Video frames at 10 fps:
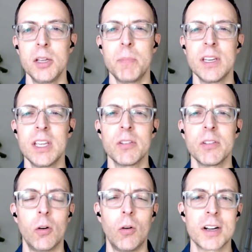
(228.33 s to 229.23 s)
He had been
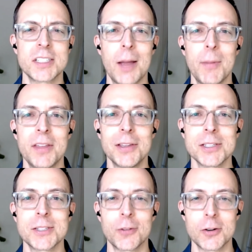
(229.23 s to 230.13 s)
giving for a long time. I
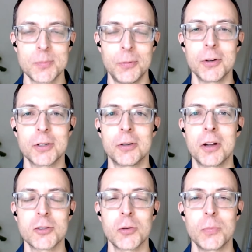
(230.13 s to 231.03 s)
think his first
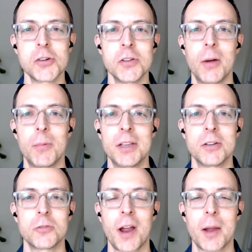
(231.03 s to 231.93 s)
political contribution that
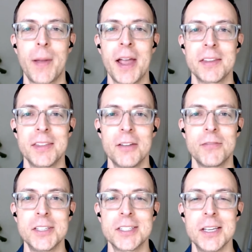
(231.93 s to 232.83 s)
we can track back in the
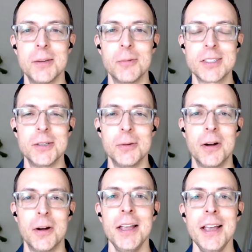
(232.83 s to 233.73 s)
FEC was
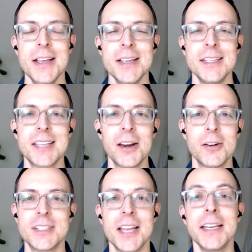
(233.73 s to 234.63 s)
to uh,
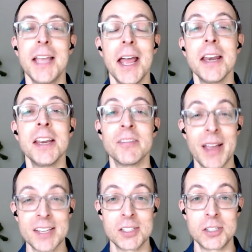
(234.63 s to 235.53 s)
Senator Ted Kennedy
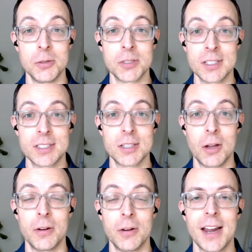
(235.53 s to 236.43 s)
of Massachusetts.
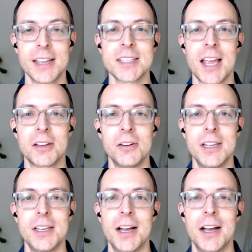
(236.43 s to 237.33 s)
So not
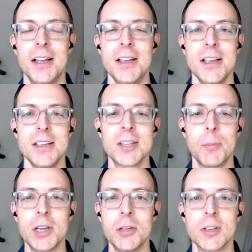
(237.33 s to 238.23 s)
exactly uh,
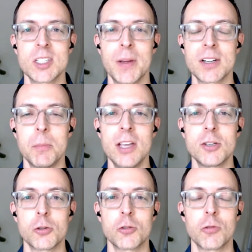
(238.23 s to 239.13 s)
somebody you'd expect a
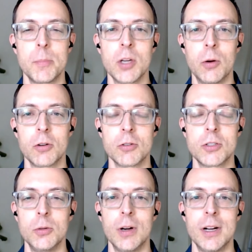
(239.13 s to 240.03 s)
major Trump donor
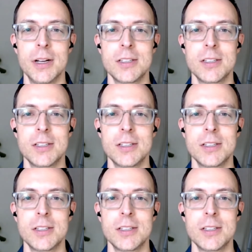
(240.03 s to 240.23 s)
to